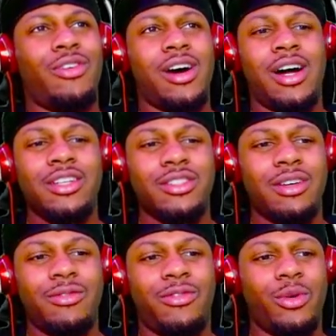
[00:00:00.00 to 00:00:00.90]

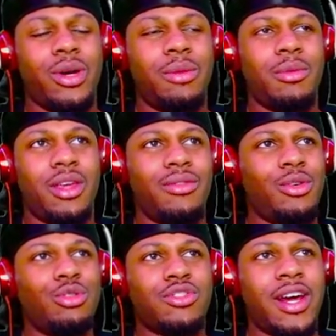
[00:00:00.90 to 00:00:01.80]
140 million
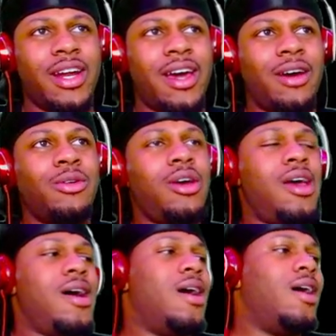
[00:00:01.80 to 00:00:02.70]
views right now.
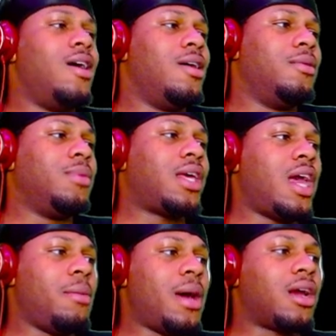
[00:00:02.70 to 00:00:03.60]
It
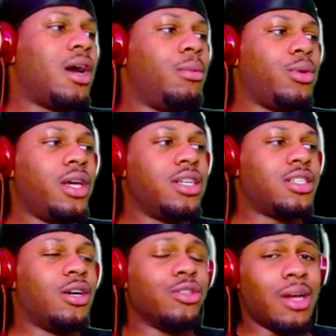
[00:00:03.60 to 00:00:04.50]
came out a couple years
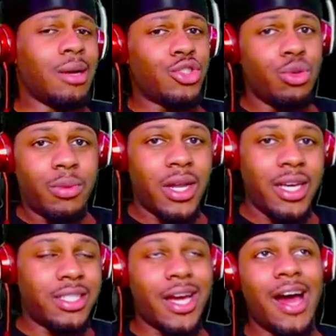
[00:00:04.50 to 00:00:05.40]
ago, so I'm super
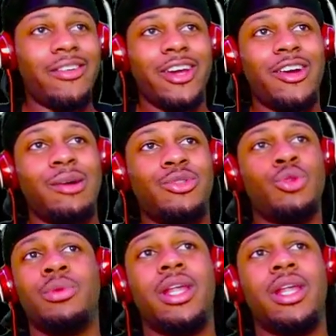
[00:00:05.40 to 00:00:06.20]
late, y'all. I already know I'm super